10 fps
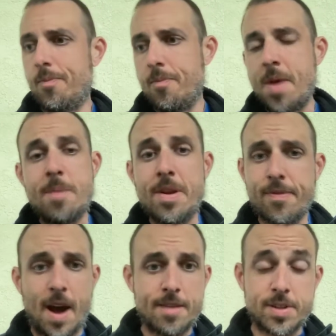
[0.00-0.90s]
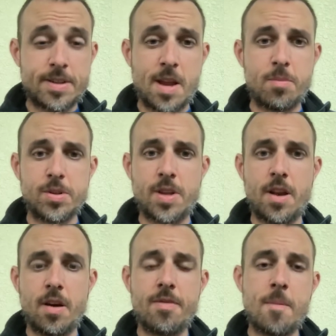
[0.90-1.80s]
maybe 5 to
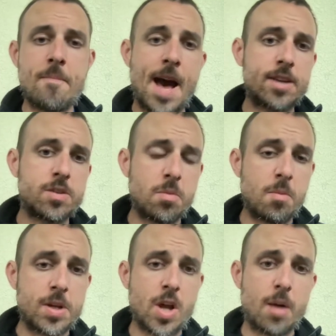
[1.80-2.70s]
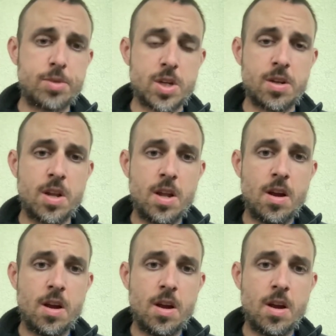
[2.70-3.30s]
10% of the maximum adoption